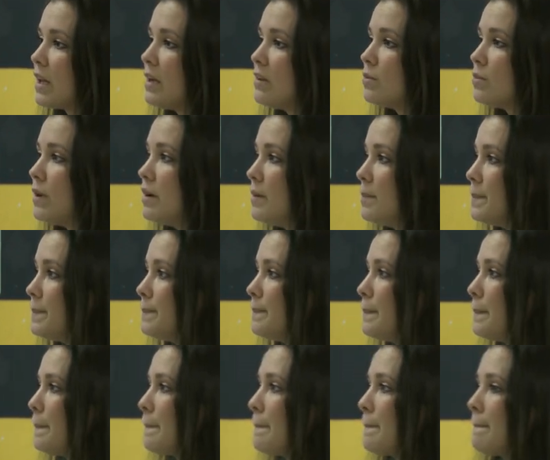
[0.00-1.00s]
as well.
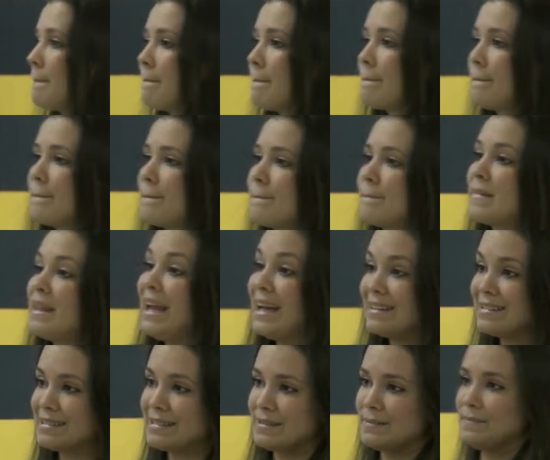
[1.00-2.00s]

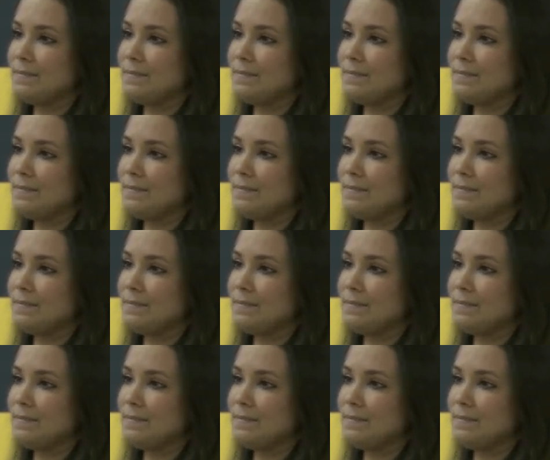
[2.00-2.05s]
Yes.